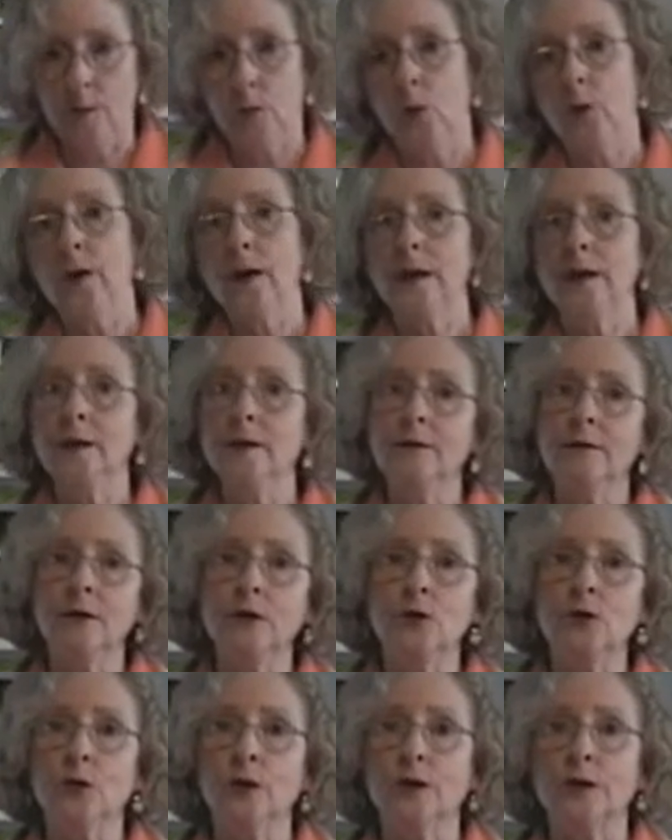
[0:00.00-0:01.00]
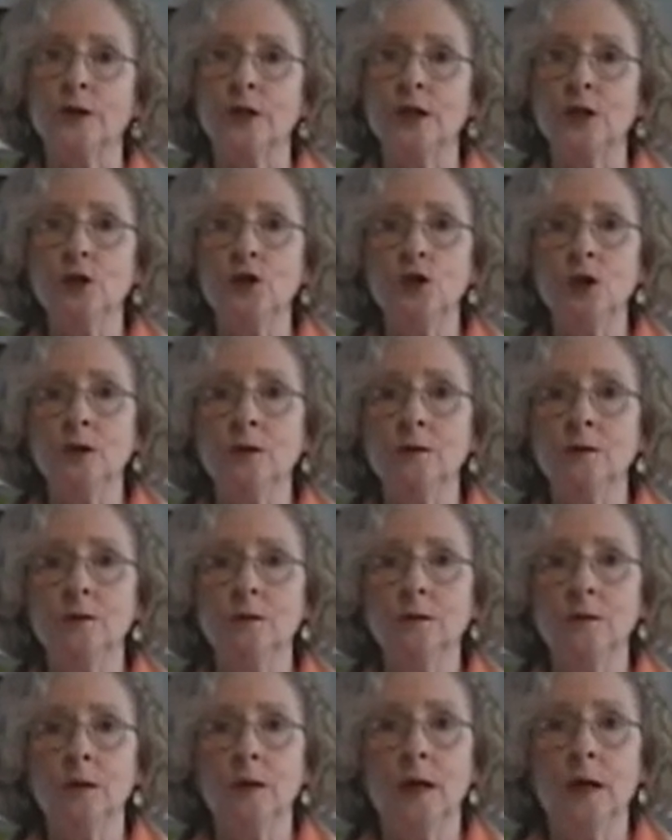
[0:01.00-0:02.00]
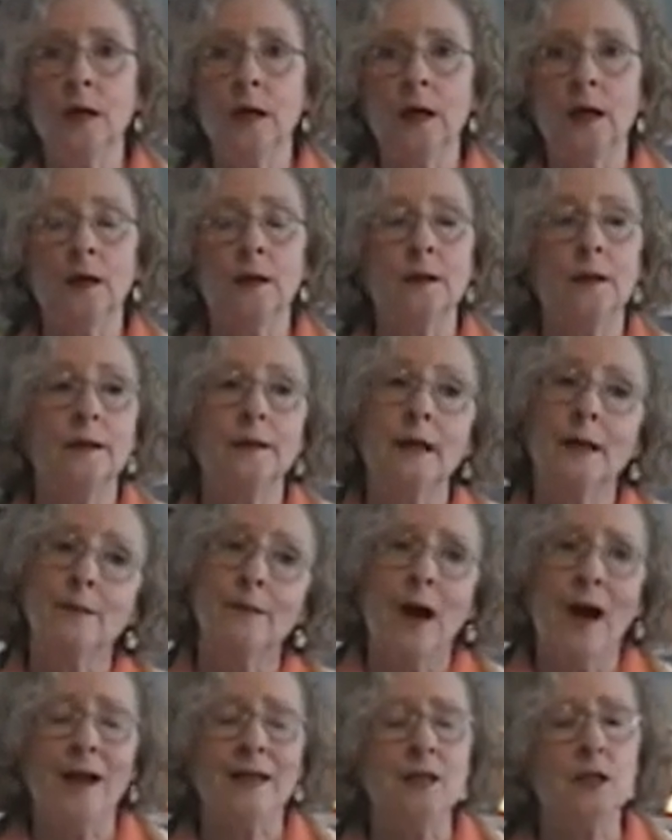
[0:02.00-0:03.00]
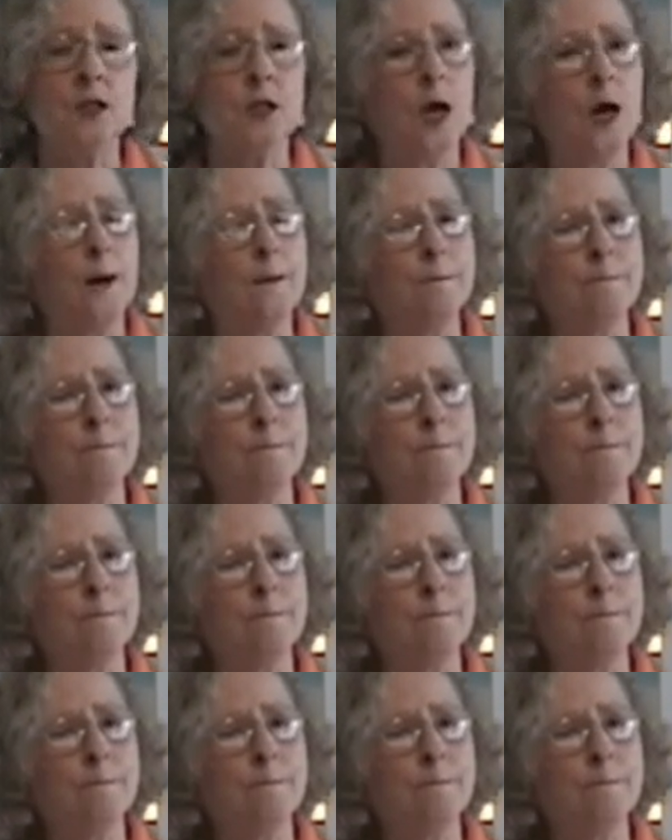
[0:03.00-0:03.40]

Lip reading: more individual attention, that they might